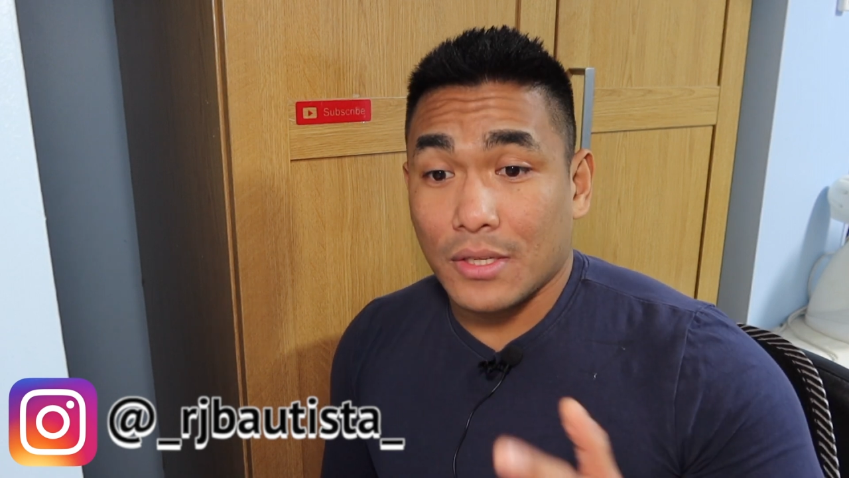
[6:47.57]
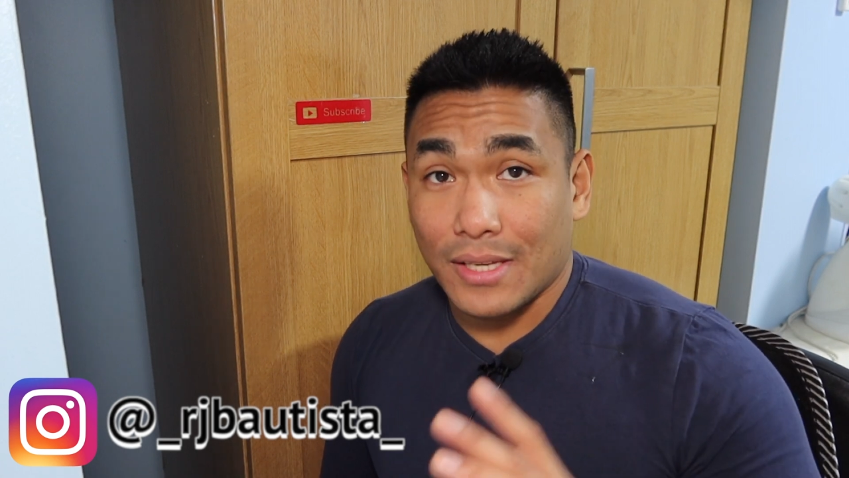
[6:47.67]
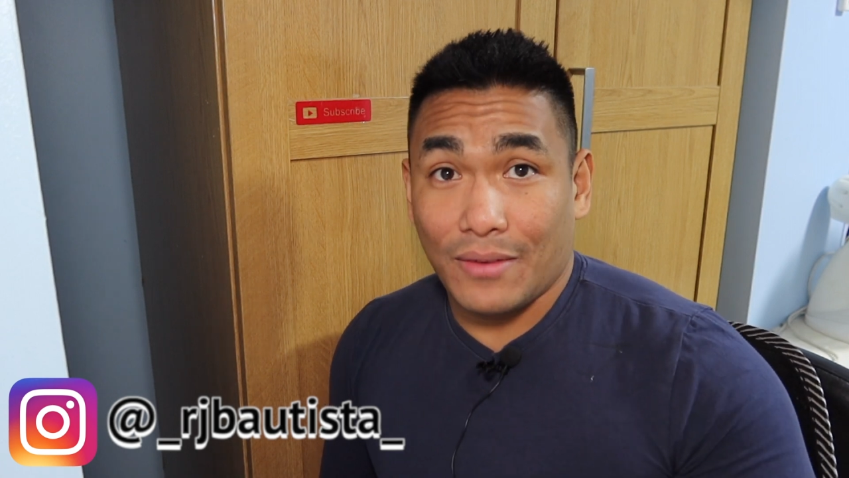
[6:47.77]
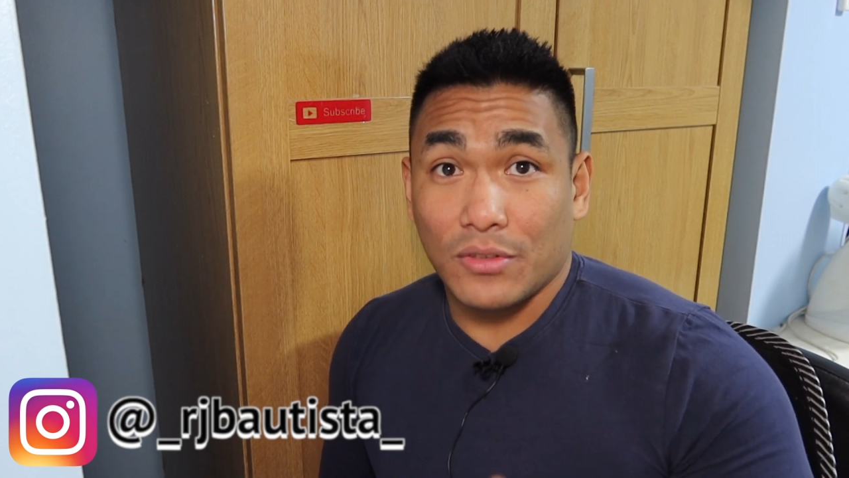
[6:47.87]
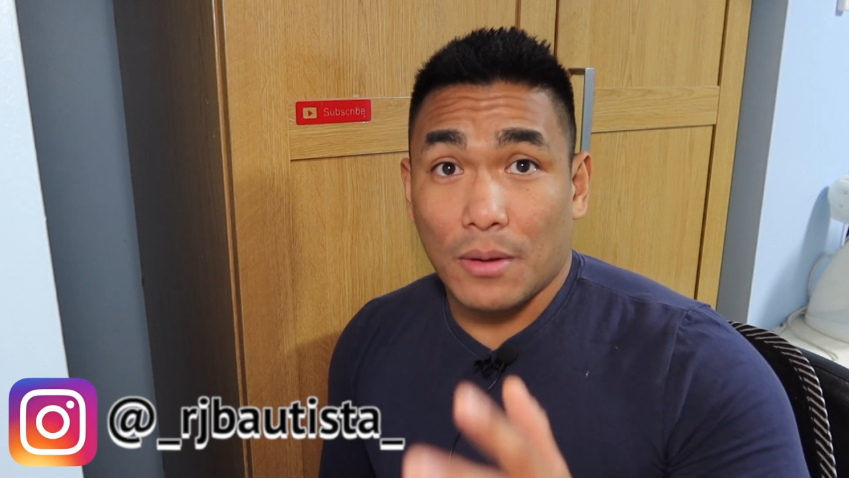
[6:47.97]

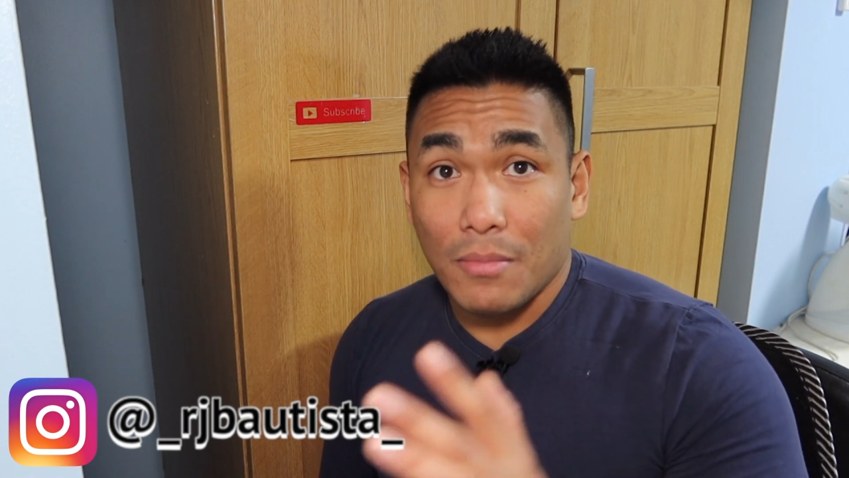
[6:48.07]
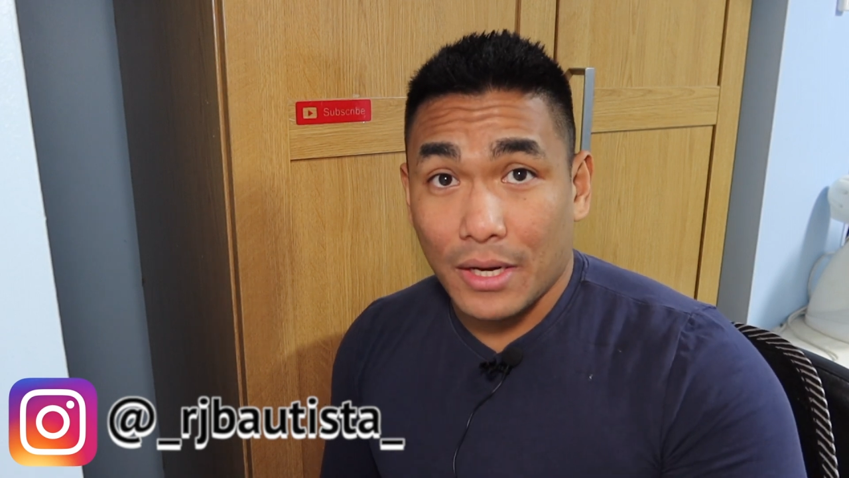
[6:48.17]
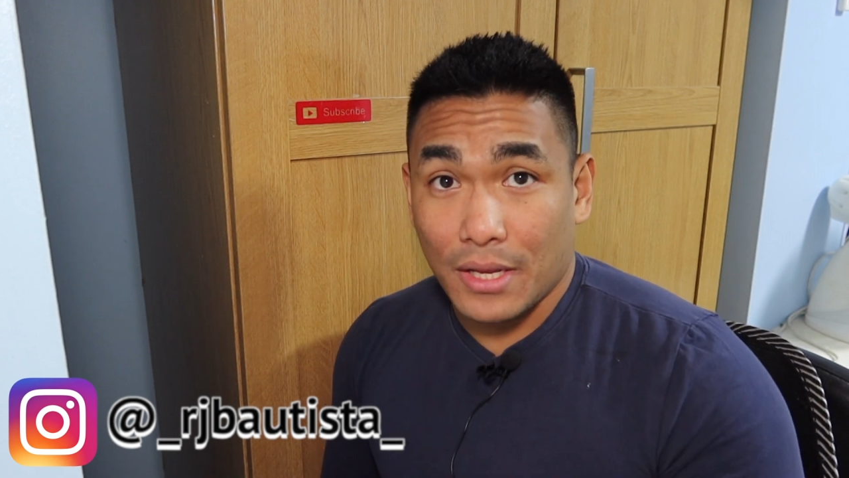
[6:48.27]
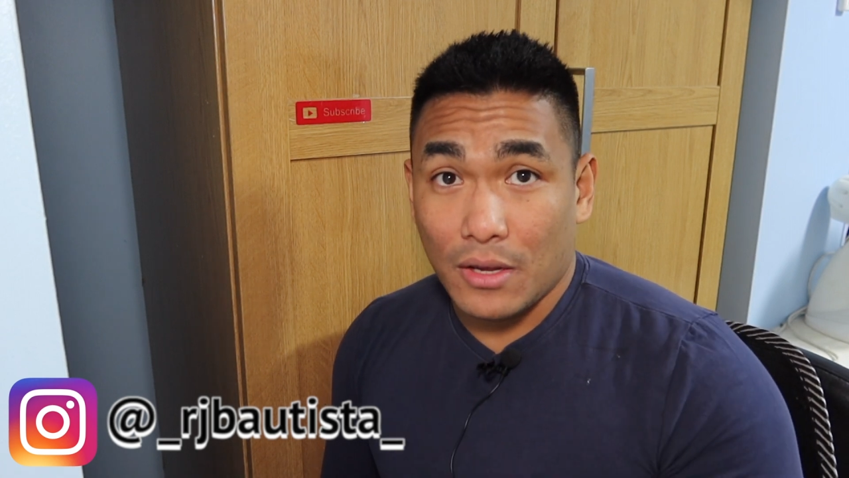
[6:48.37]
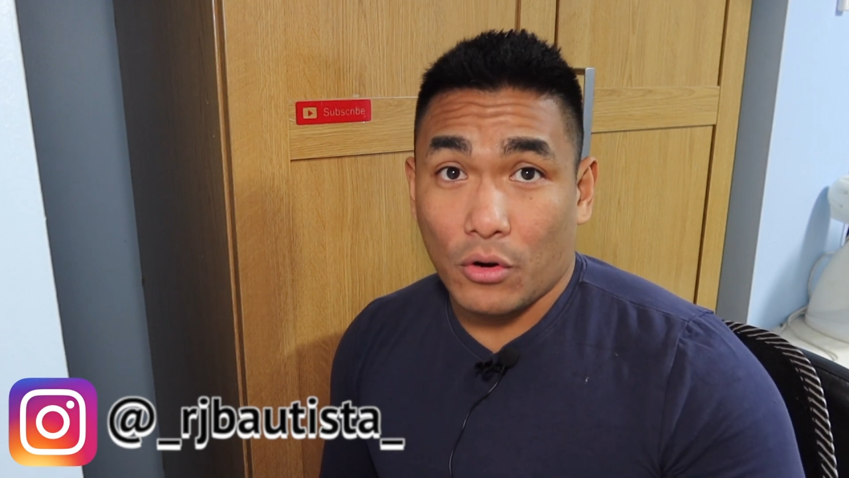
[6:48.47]
save some
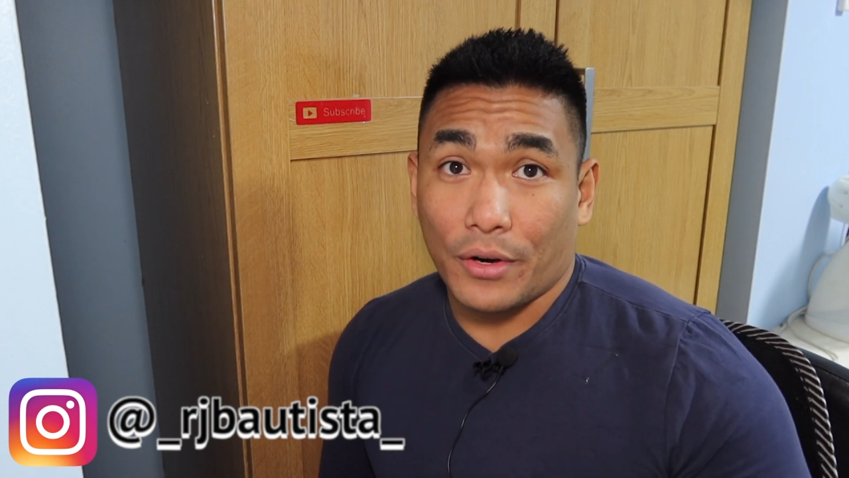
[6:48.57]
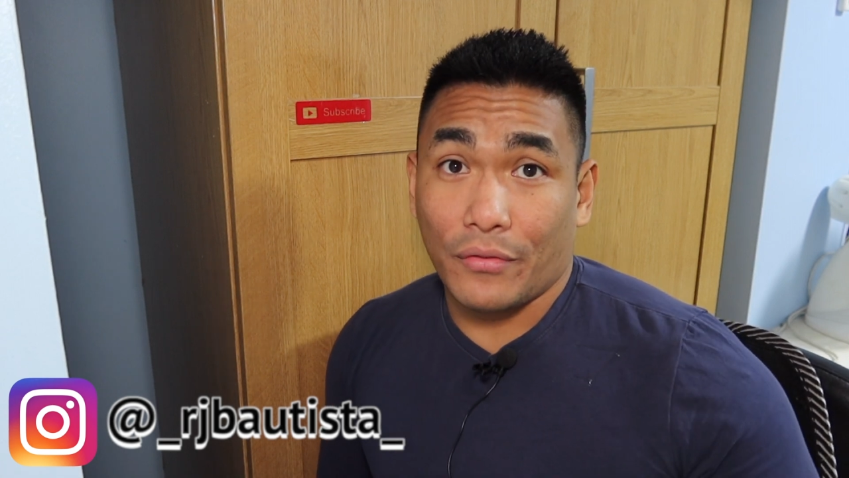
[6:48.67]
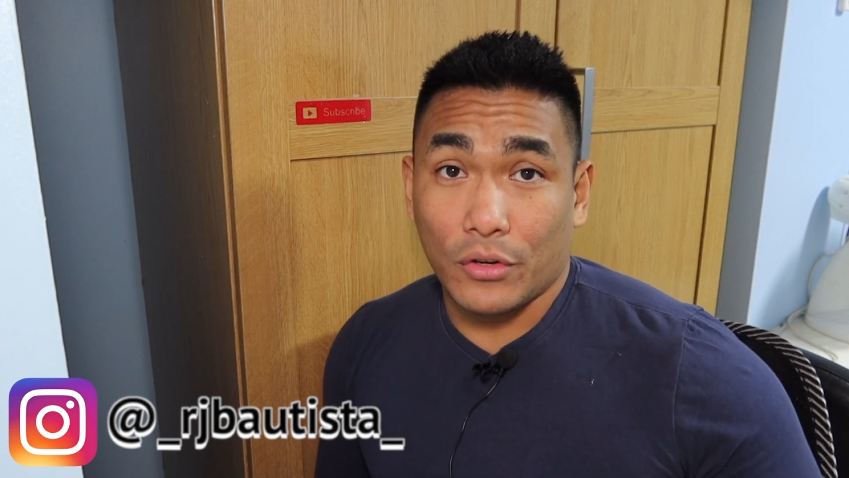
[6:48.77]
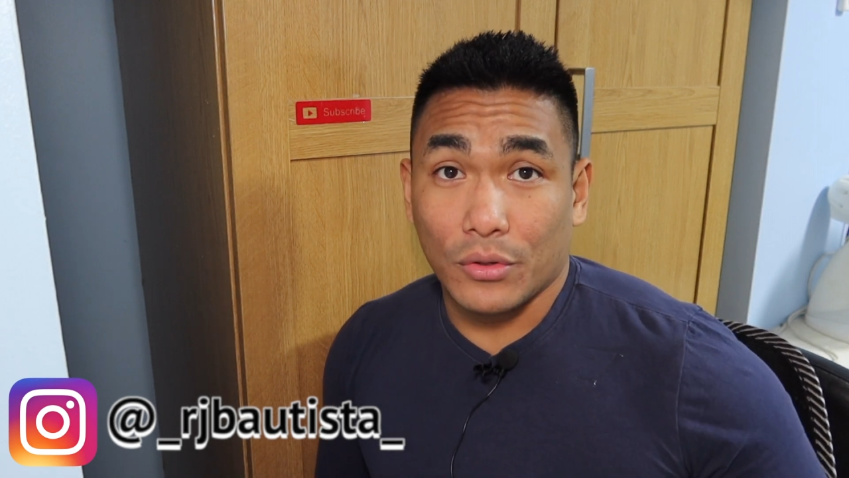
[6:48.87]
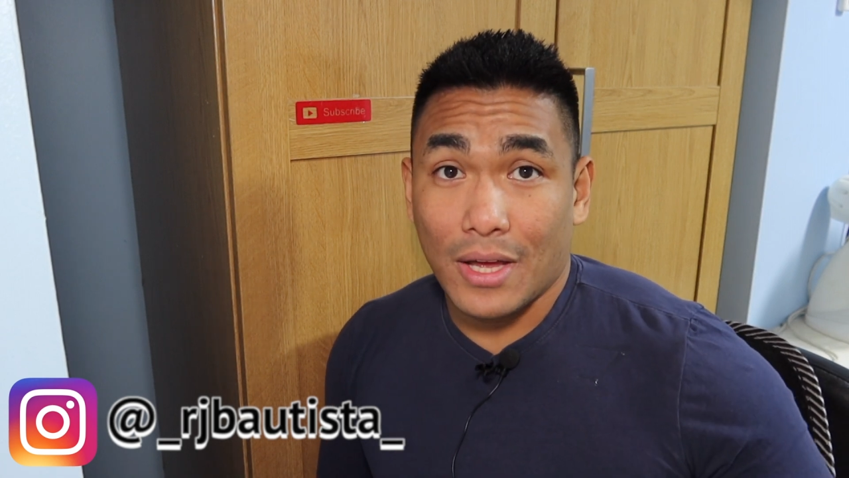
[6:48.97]
money or
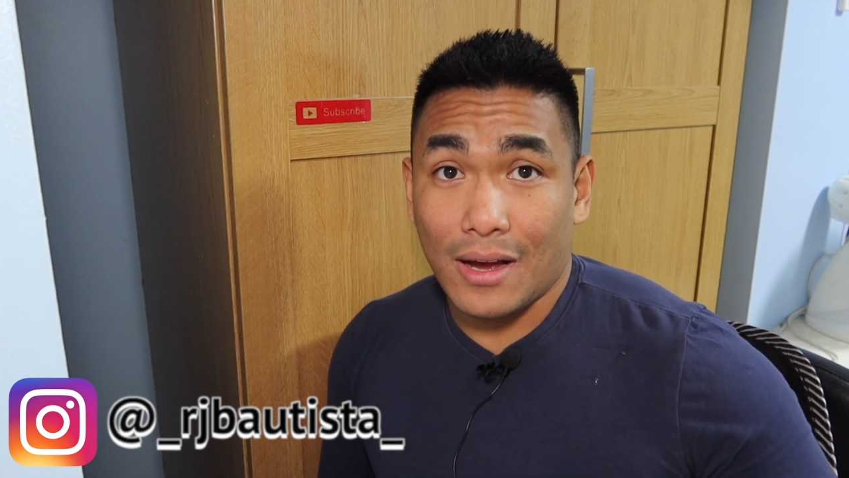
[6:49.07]
if you don't